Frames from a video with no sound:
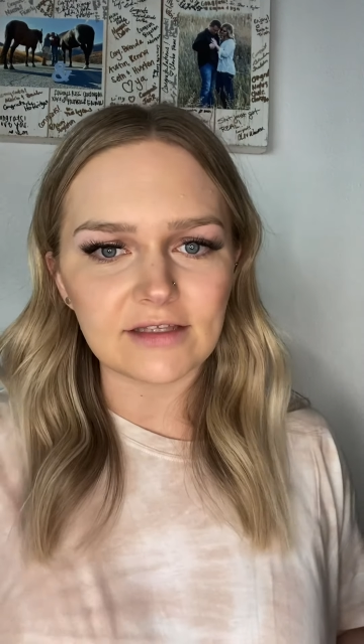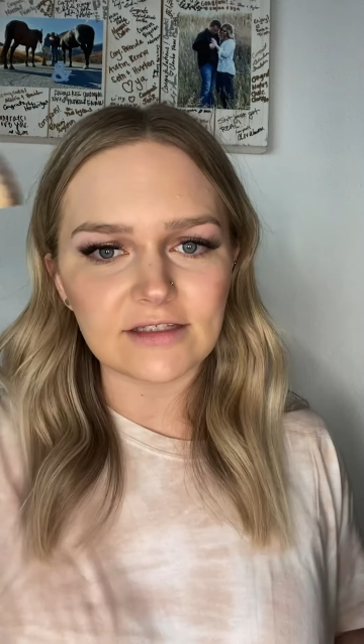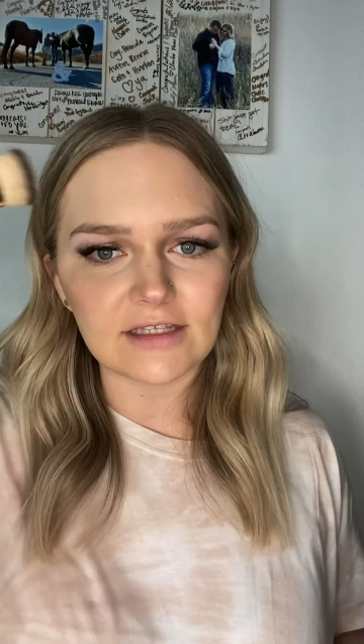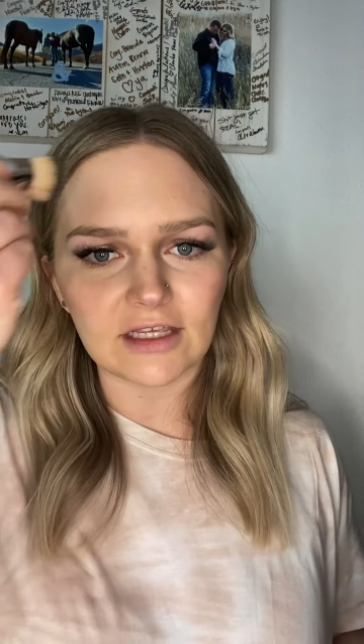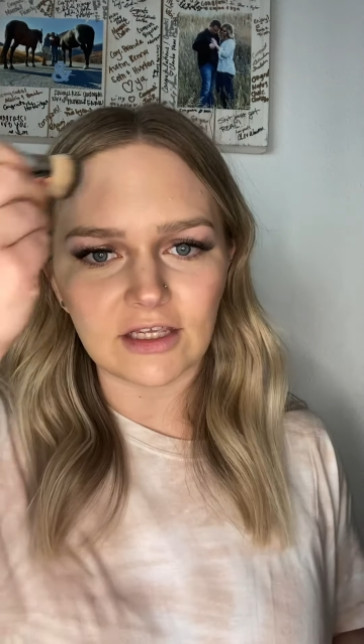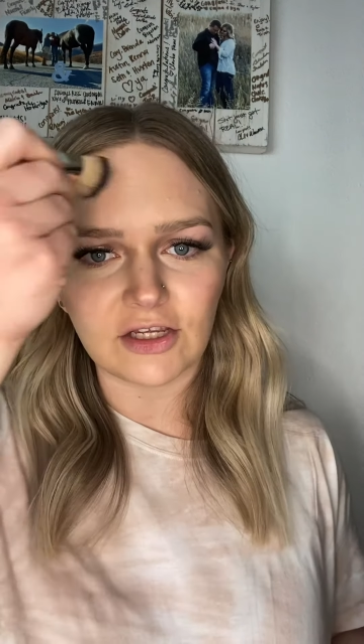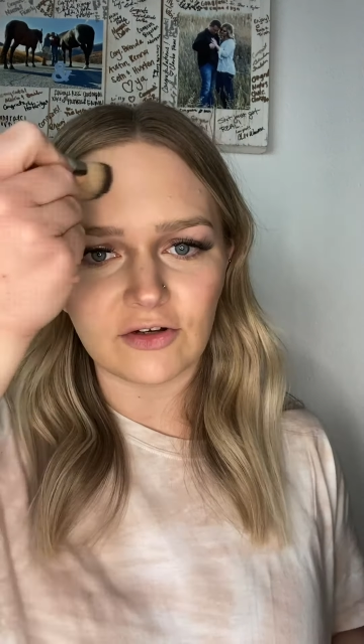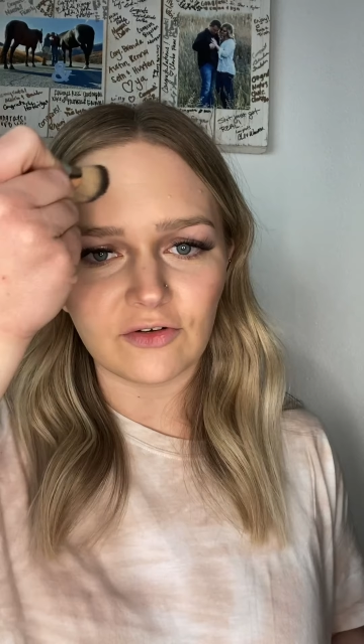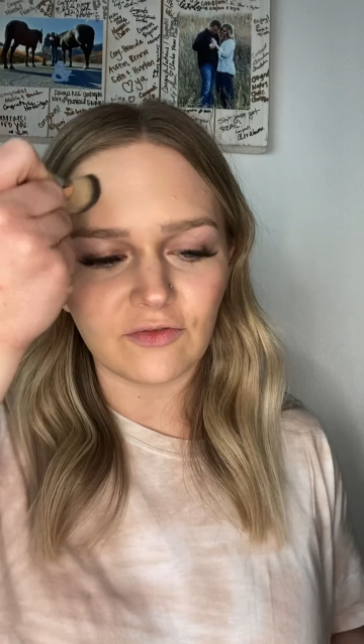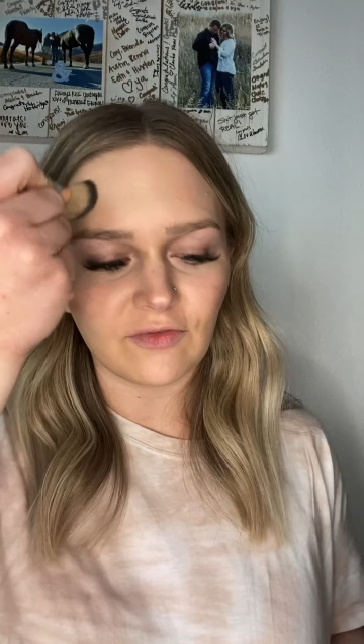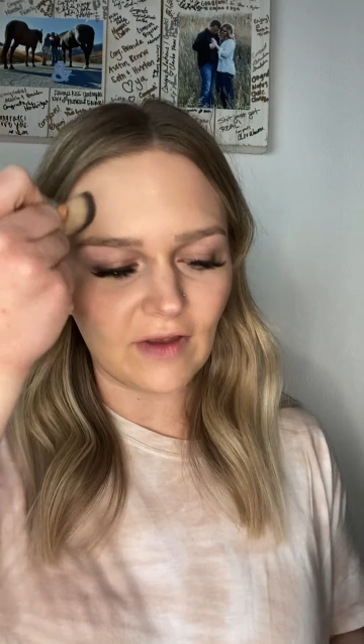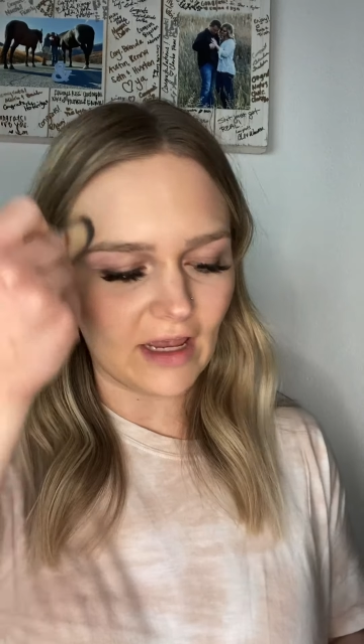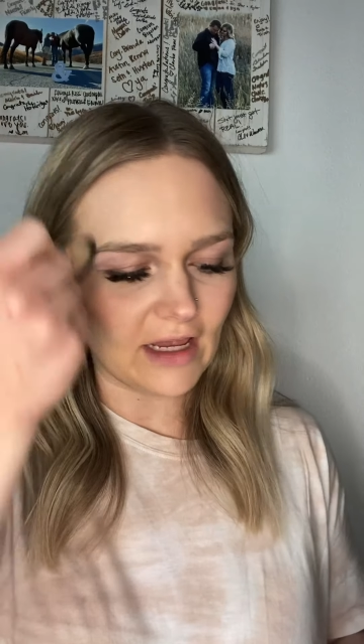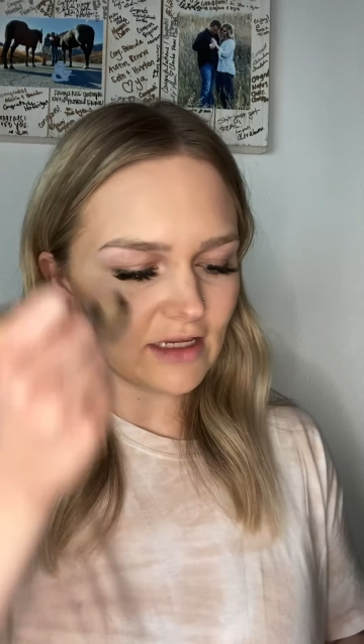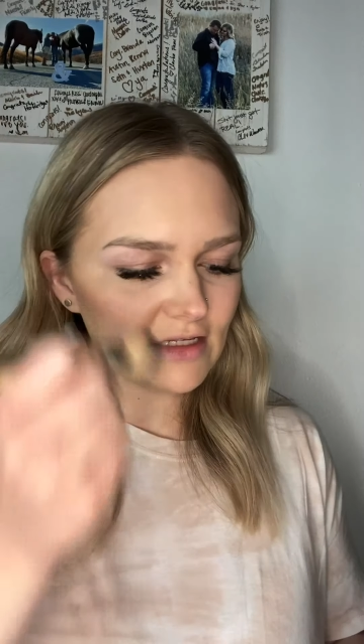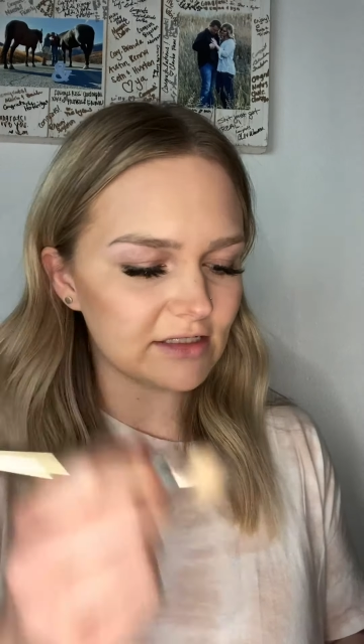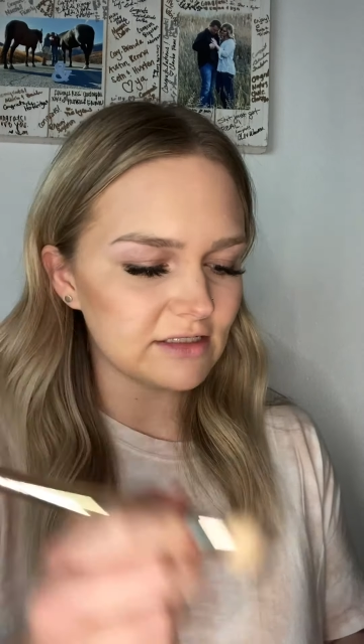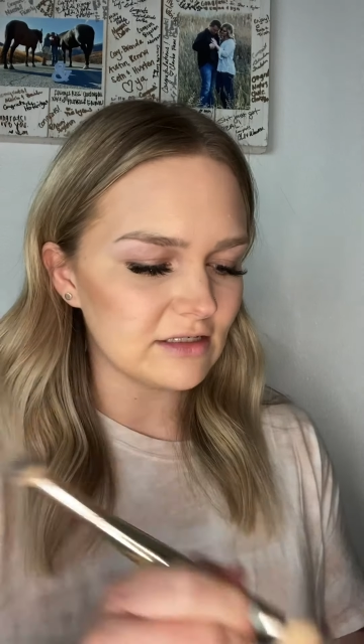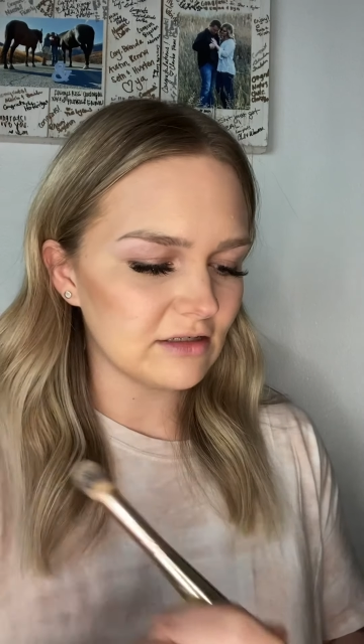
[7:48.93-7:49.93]
Like, your
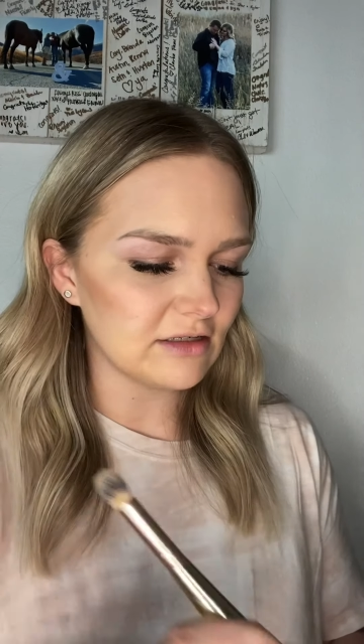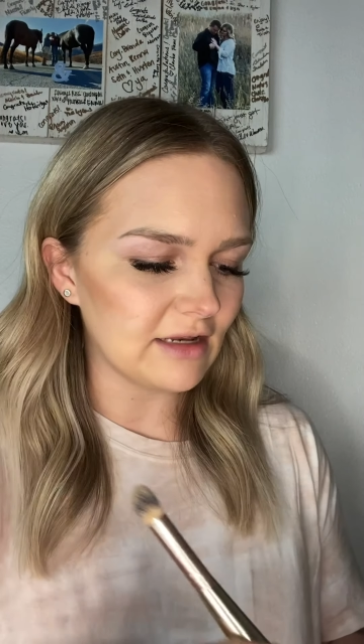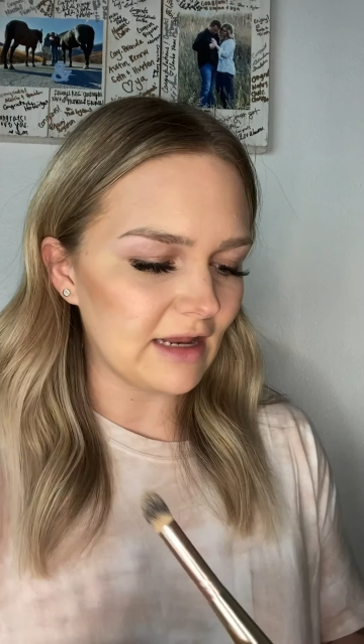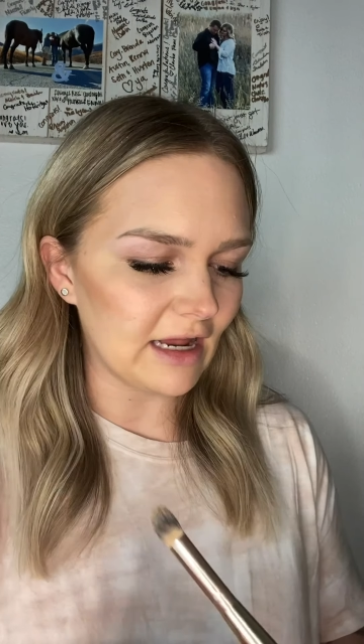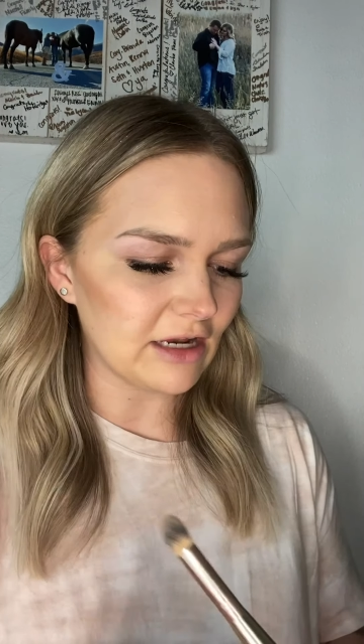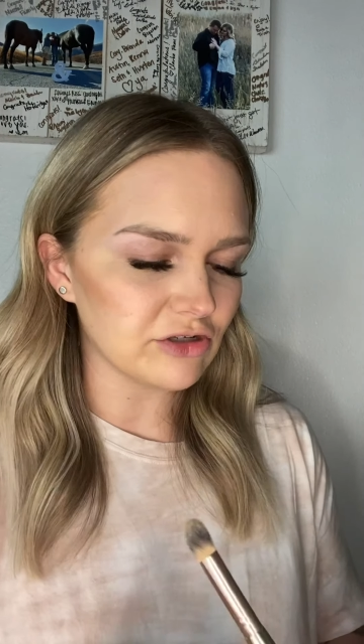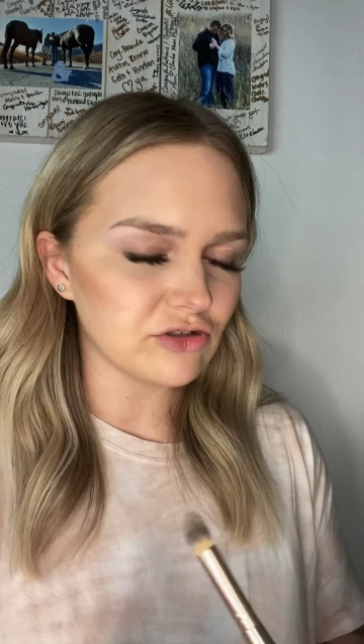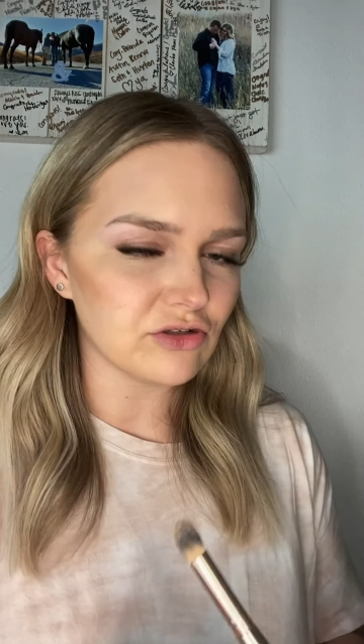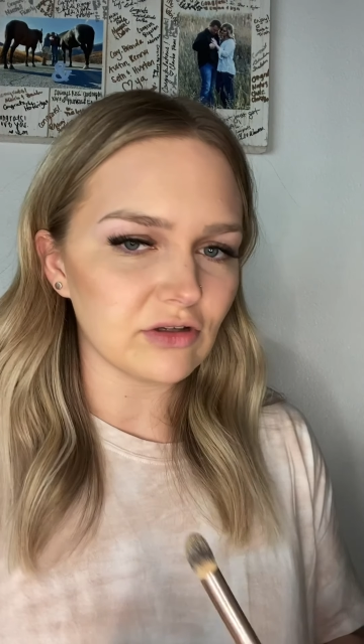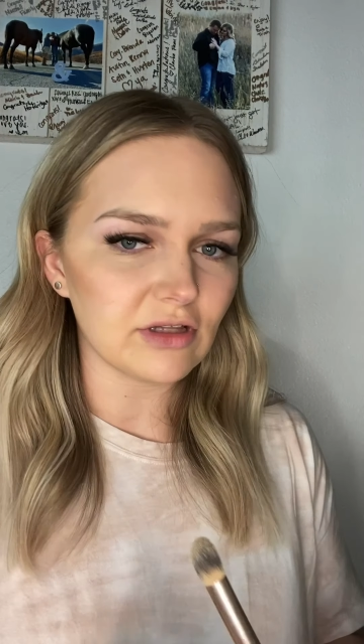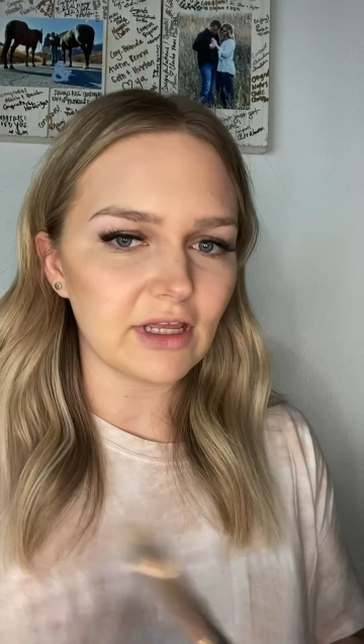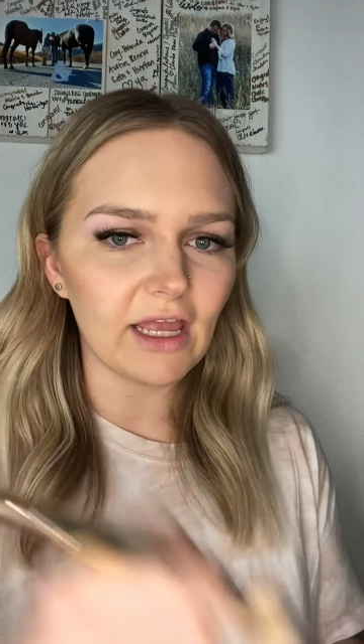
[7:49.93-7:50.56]
face naturally